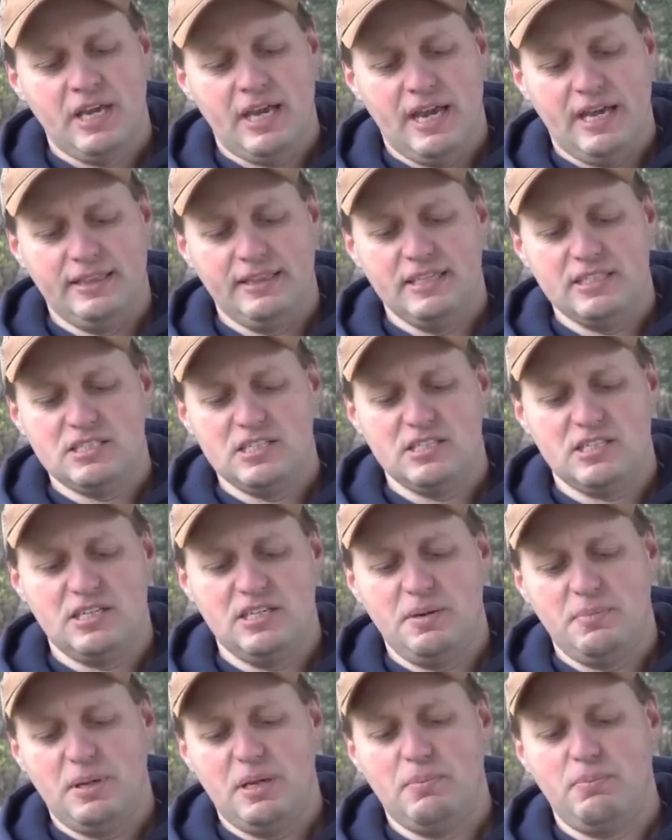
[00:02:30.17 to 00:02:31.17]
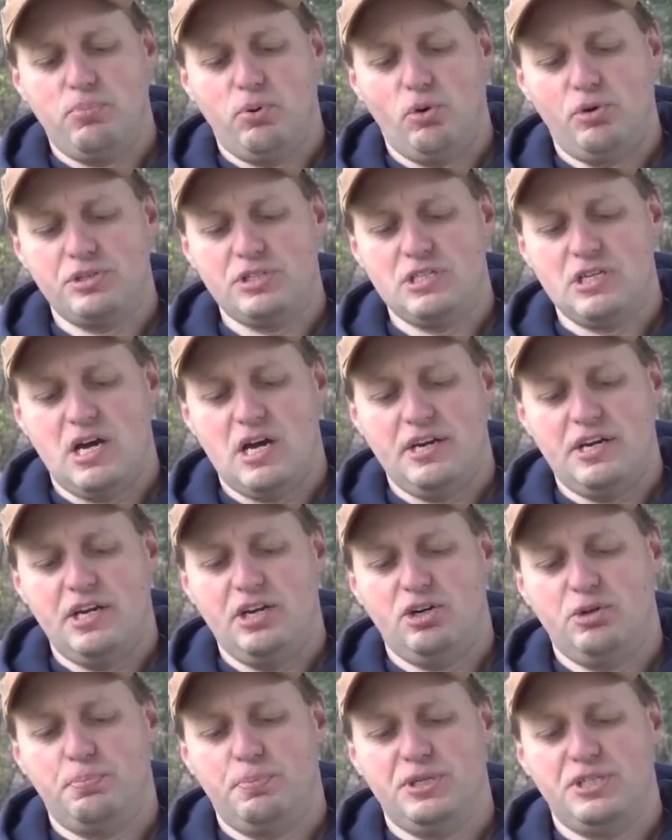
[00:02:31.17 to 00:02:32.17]
And this is going to be important on
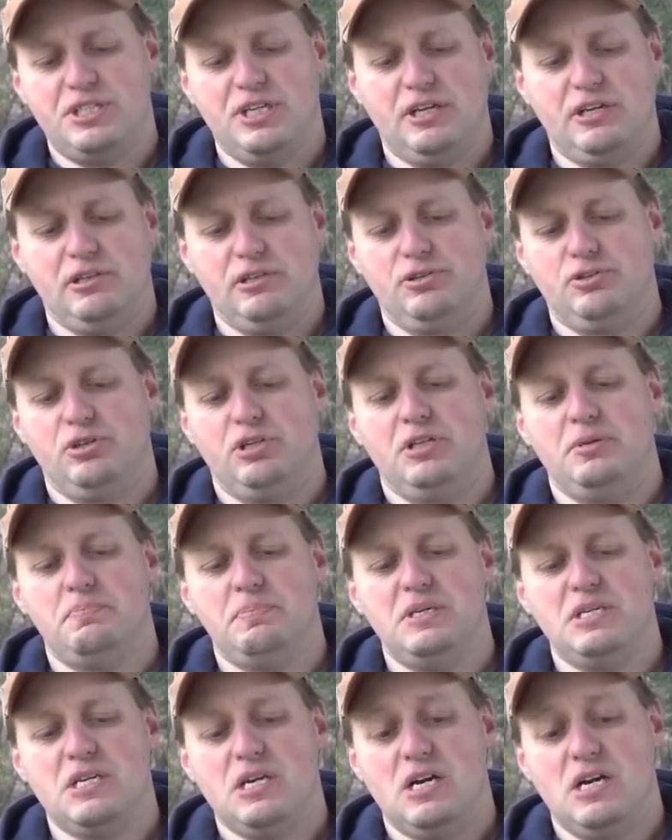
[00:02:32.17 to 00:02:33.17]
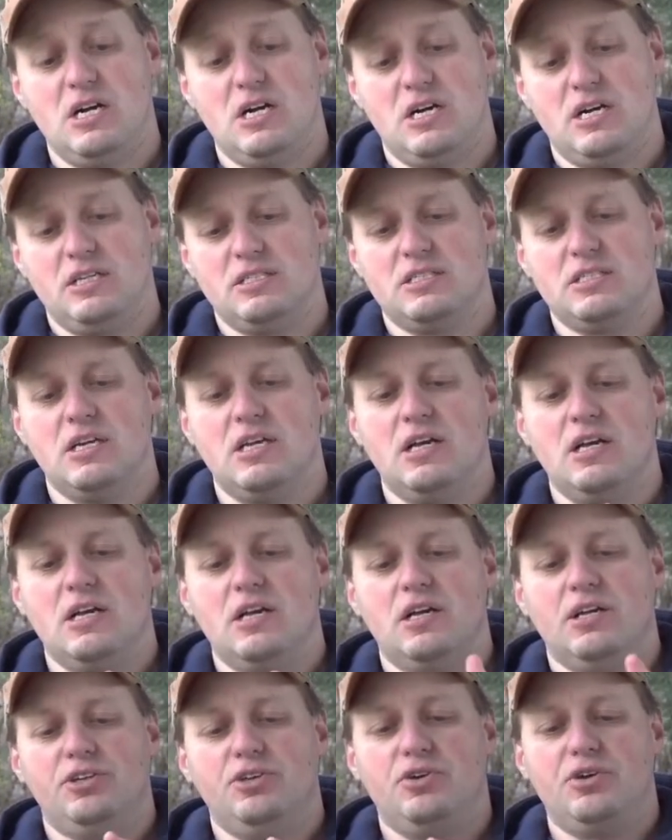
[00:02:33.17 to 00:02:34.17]
here, particularly because
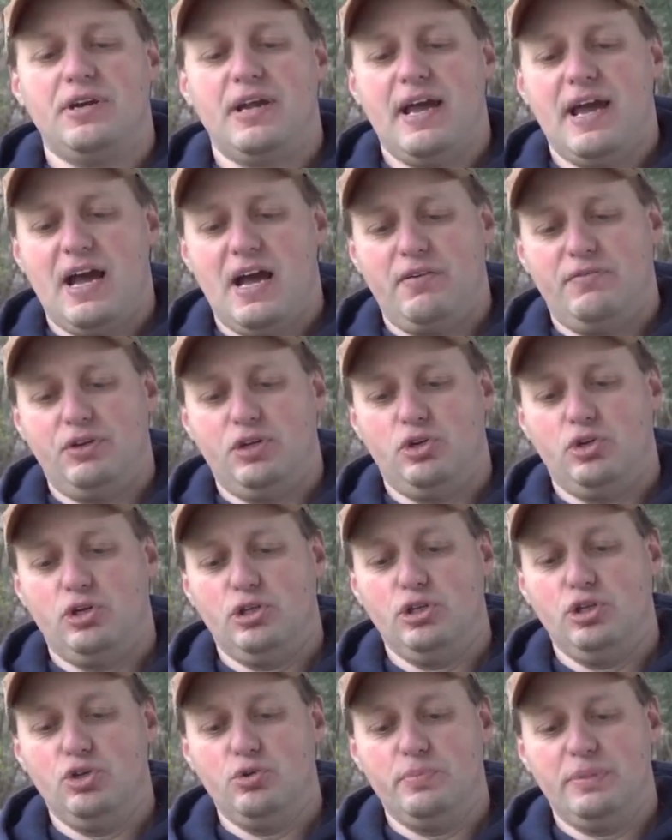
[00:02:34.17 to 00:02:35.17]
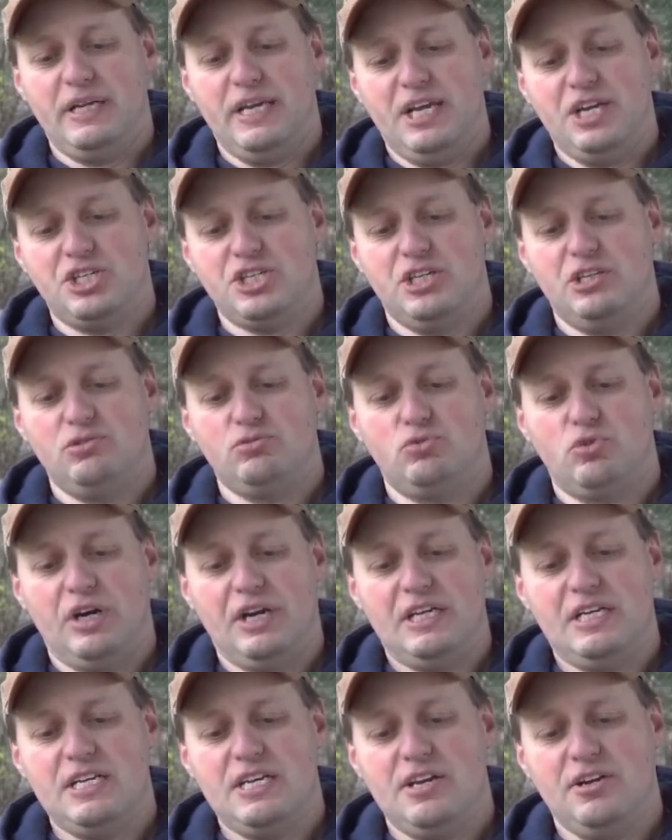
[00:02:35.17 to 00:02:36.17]
you're going to have your illumination
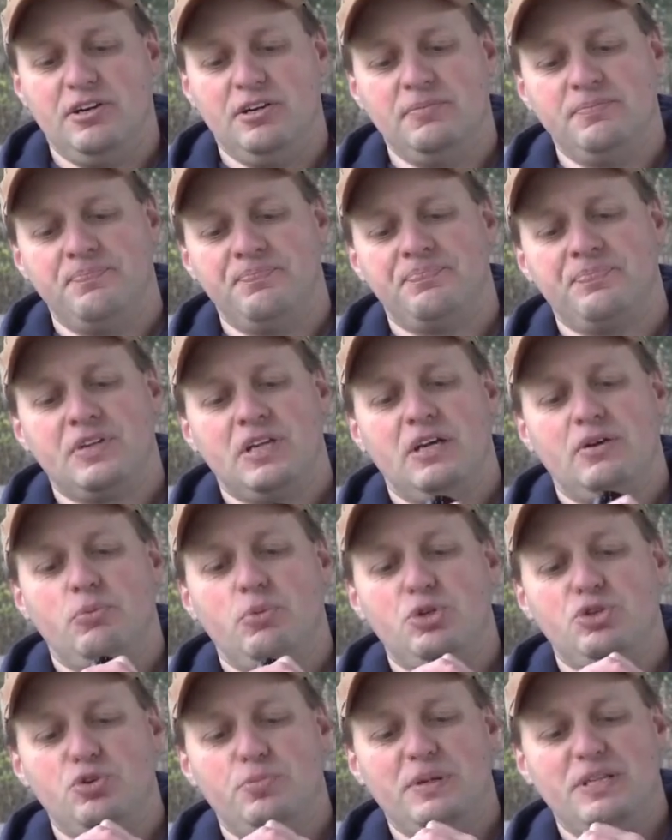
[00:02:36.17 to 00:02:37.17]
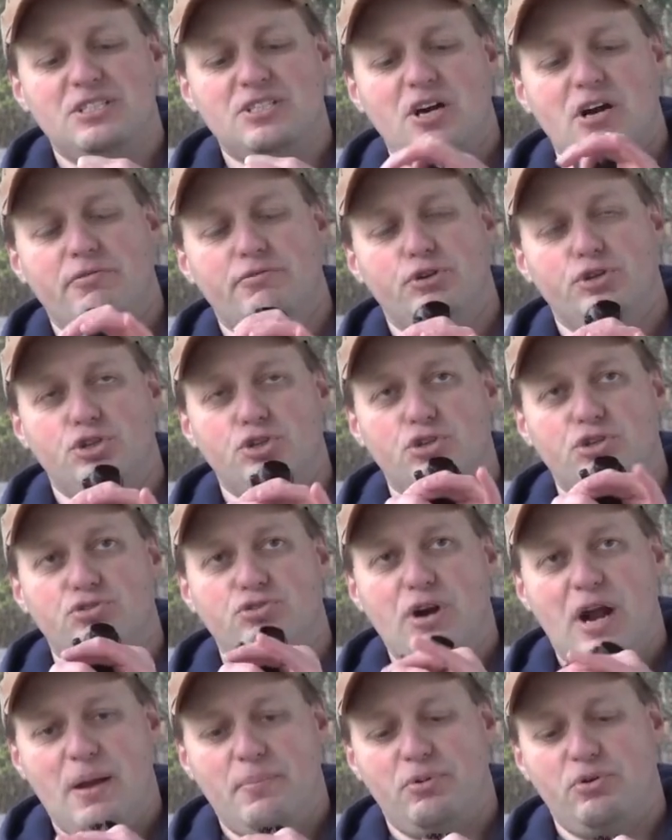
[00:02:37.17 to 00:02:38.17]
right here, which would be tougher to
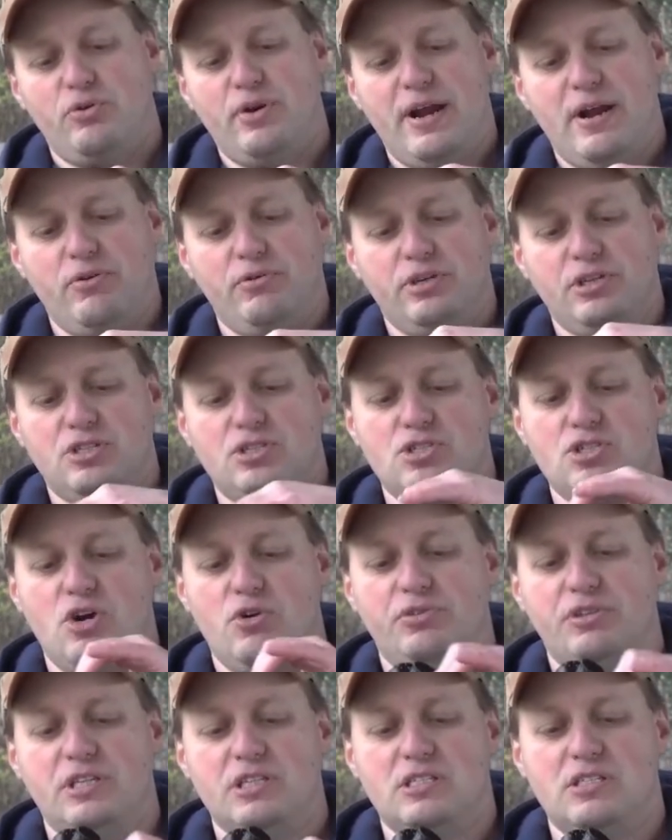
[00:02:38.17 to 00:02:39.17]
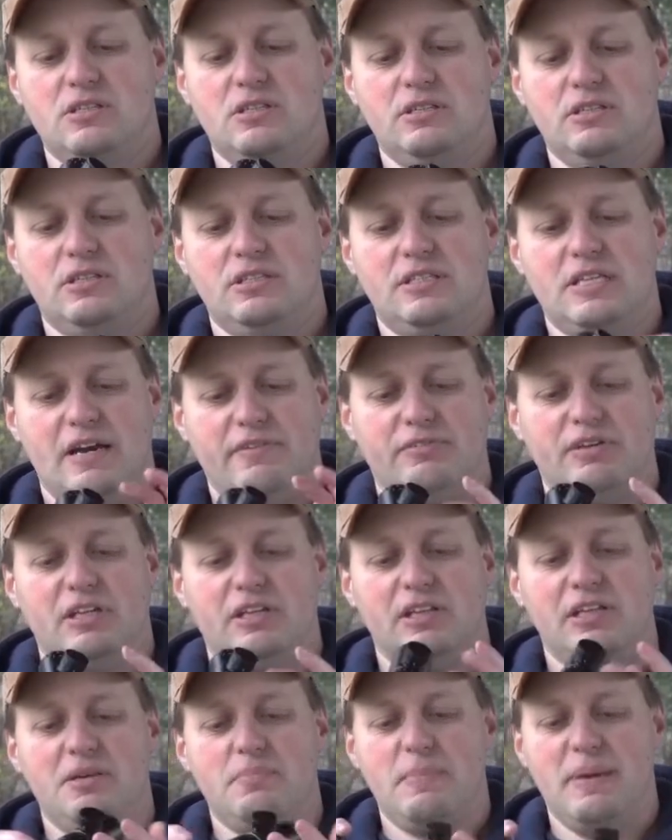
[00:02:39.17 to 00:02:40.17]
grab around it, so this
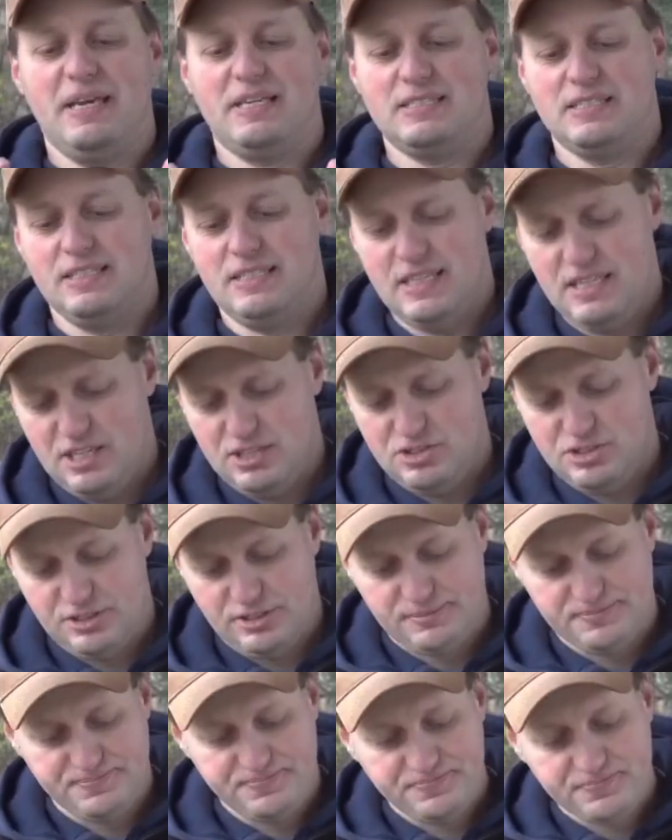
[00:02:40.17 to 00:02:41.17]
definitely makes it easier.